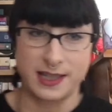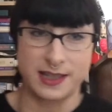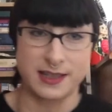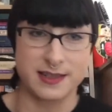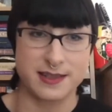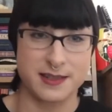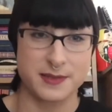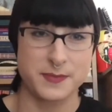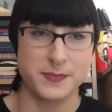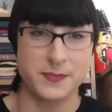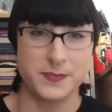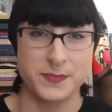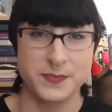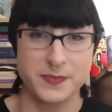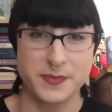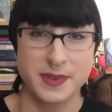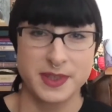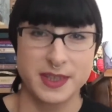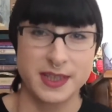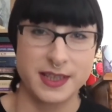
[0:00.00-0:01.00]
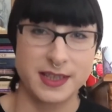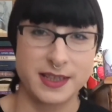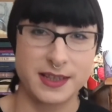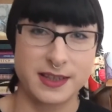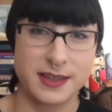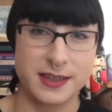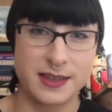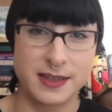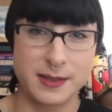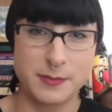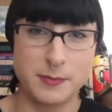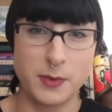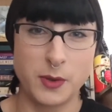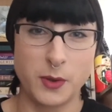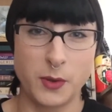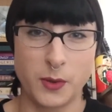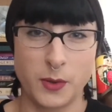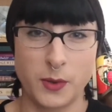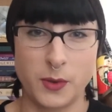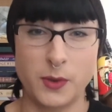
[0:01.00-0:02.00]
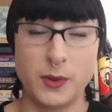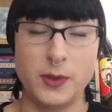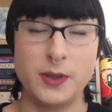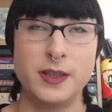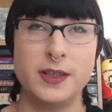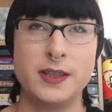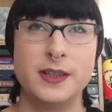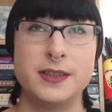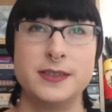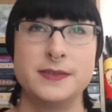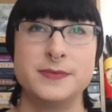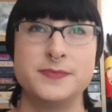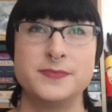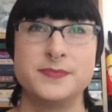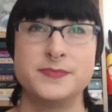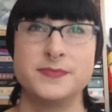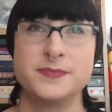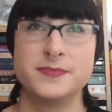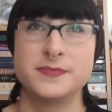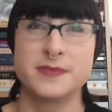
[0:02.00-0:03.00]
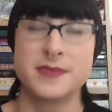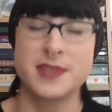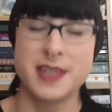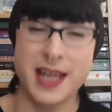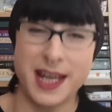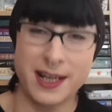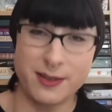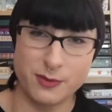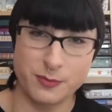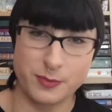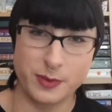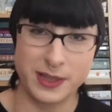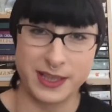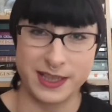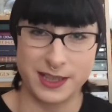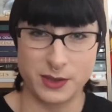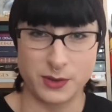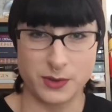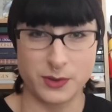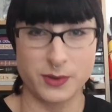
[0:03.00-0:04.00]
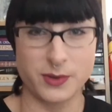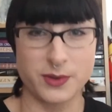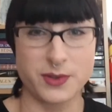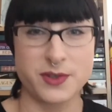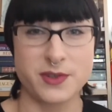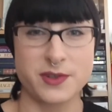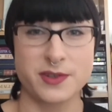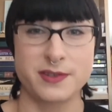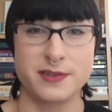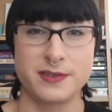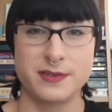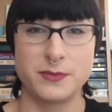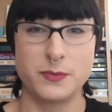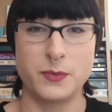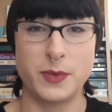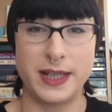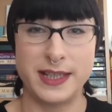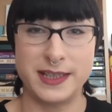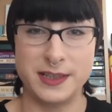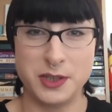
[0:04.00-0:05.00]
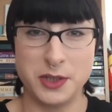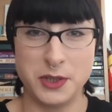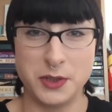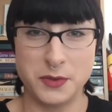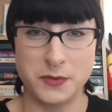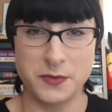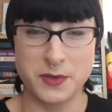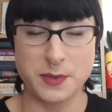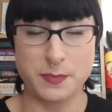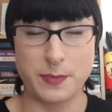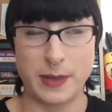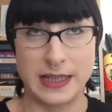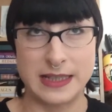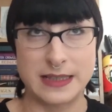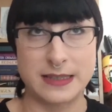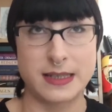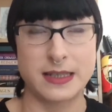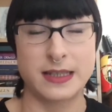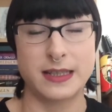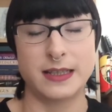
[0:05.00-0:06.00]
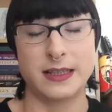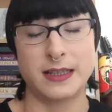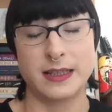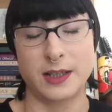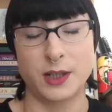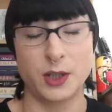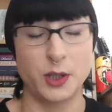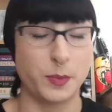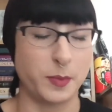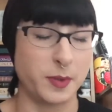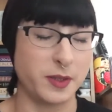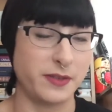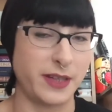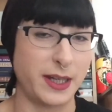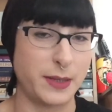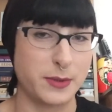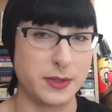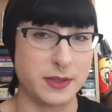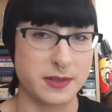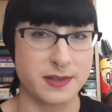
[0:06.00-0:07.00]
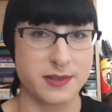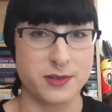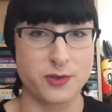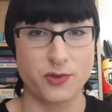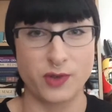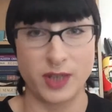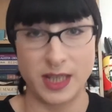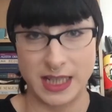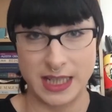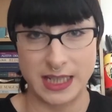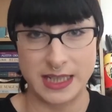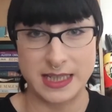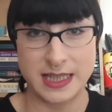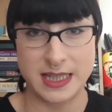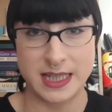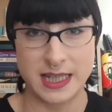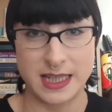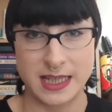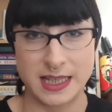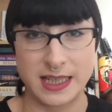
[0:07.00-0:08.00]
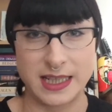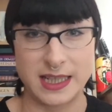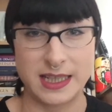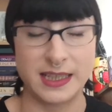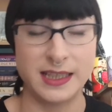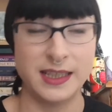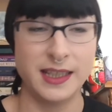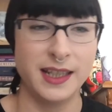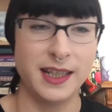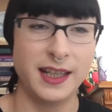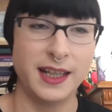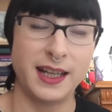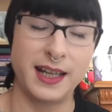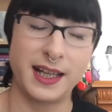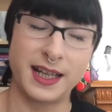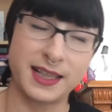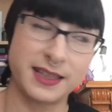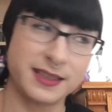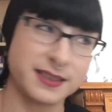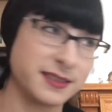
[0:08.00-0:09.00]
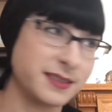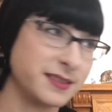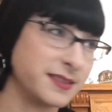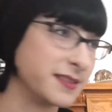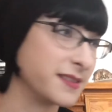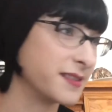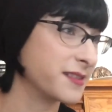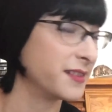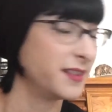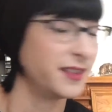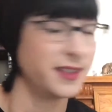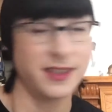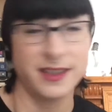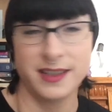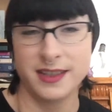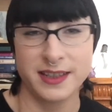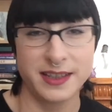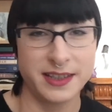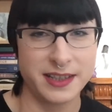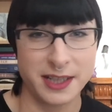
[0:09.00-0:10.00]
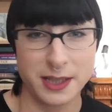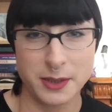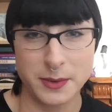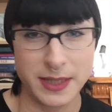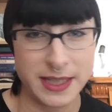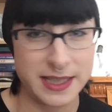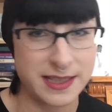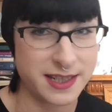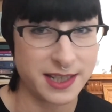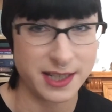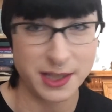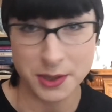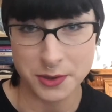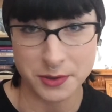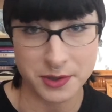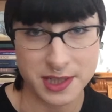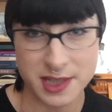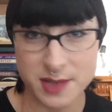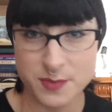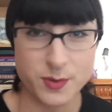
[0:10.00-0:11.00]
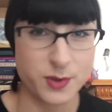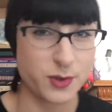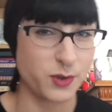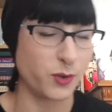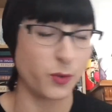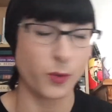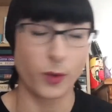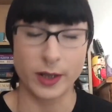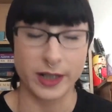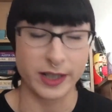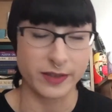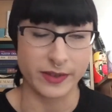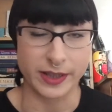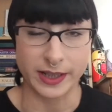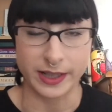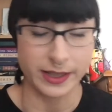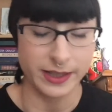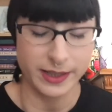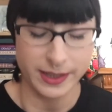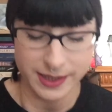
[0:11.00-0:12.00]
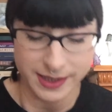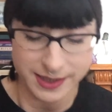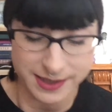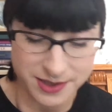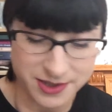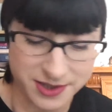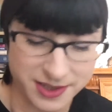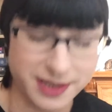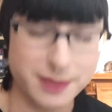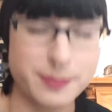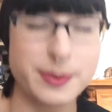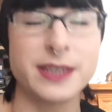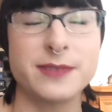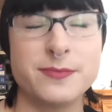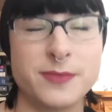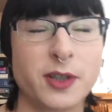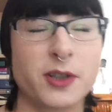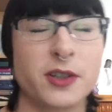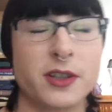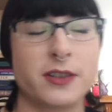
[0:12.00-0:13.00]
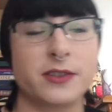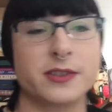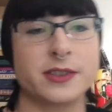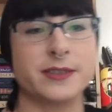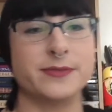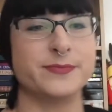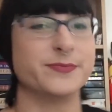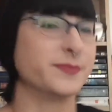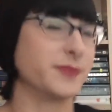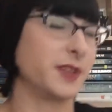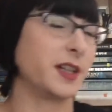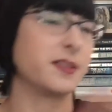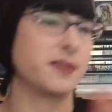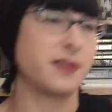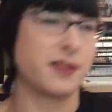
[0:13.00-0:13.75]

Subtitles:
is, the more terrible it looks when you've spent a couple of hours drinking tea and, you know, eating crisps or whatever. Do you know what I mean? Like I do. I